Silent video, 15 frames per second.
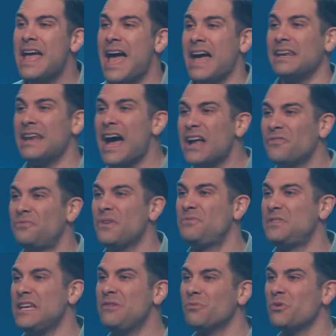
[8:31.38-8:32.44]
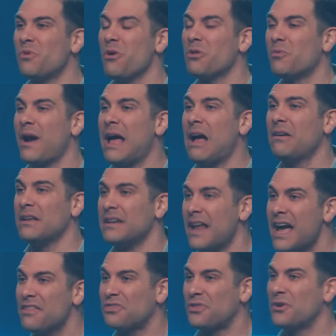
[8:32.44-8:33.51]
and 9:15 would roll around, and
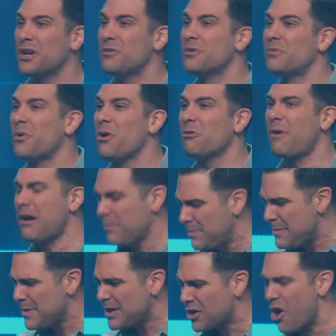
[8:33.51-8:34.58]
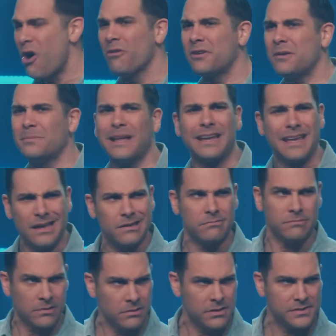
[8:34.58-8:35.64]
9:30 would roll around, and we'd be calling him like, hey,
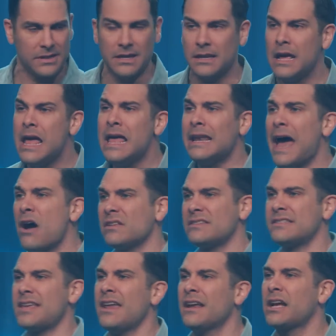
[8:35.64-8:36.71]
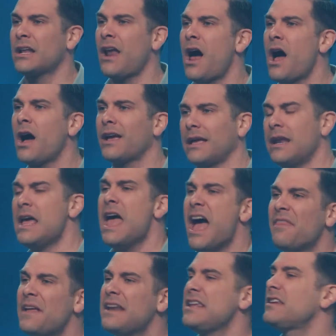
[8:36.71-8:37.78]
where is he? And now it's 10 o'clock,
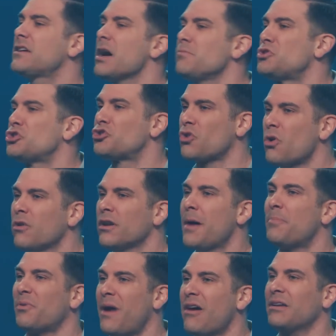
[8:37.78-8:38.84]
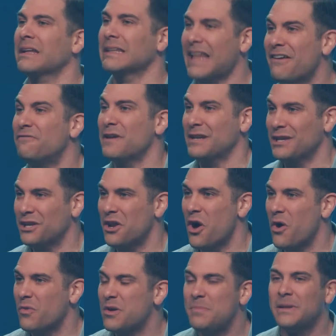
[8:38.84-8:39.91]
and then he'd come strolling up around 11, you
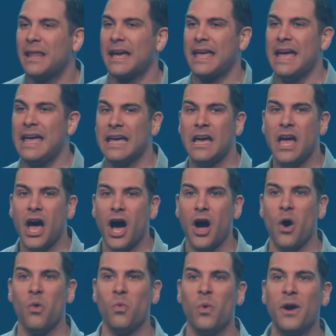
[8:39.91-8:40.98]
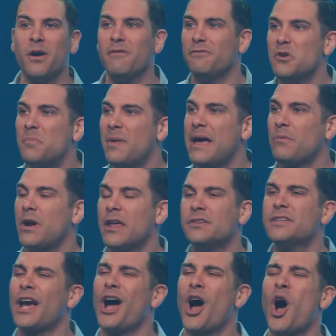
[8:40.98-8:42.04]
know, and we'd be like, hey, where have you been?
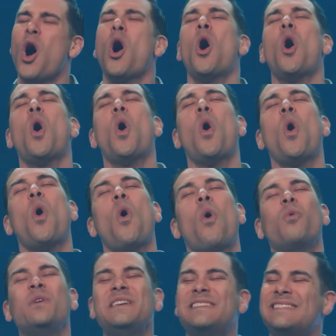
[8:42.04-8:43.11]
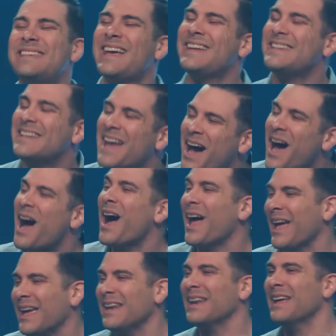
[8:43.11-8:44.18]
He's like, oh, we said
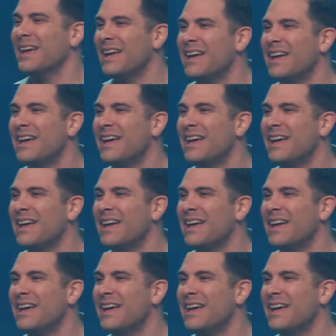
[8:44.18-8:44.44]
9. And